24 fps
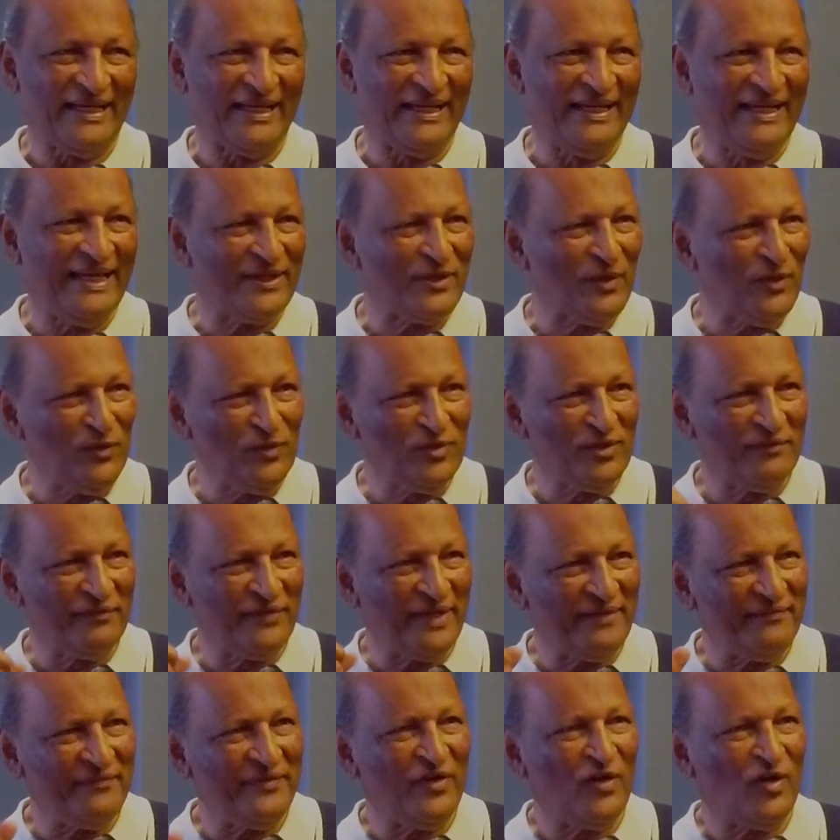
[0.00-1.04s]
Get hold of
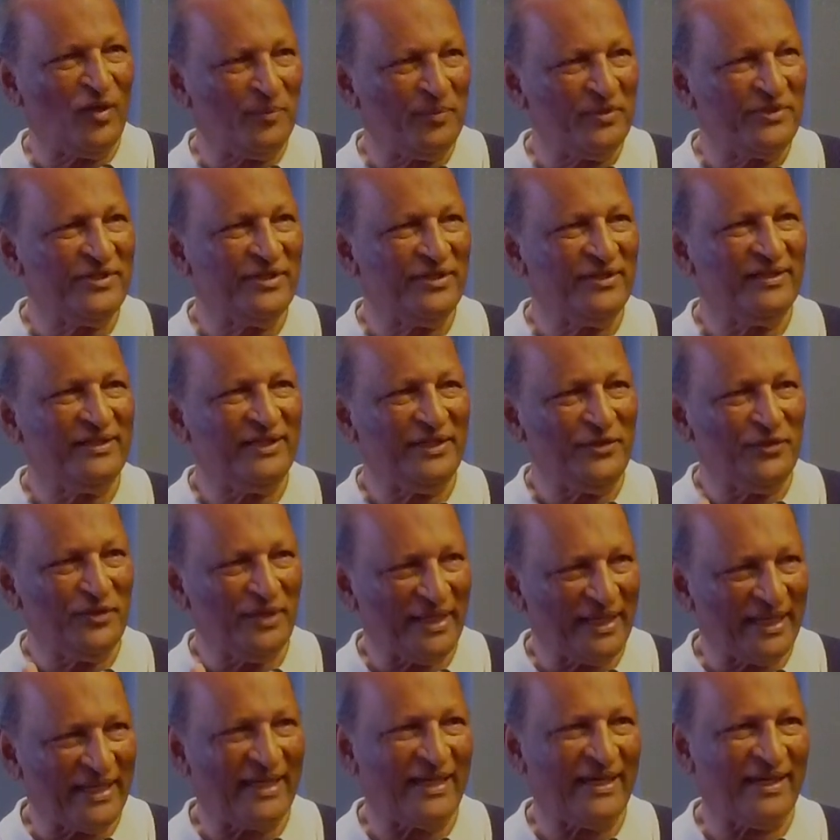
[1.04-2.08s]
every opportunity you
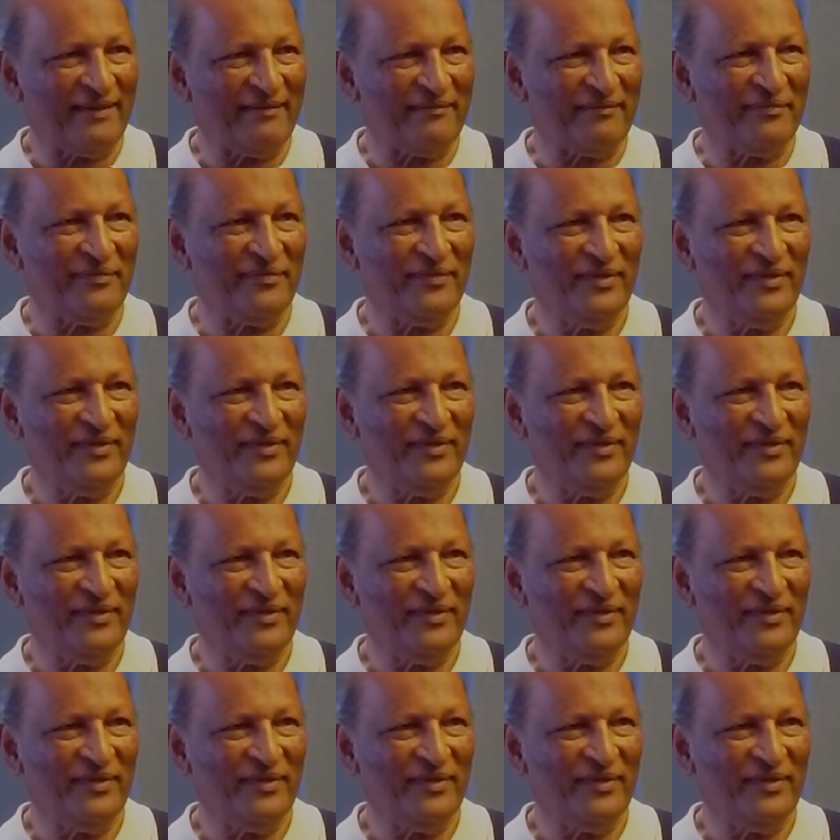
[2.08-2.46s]
have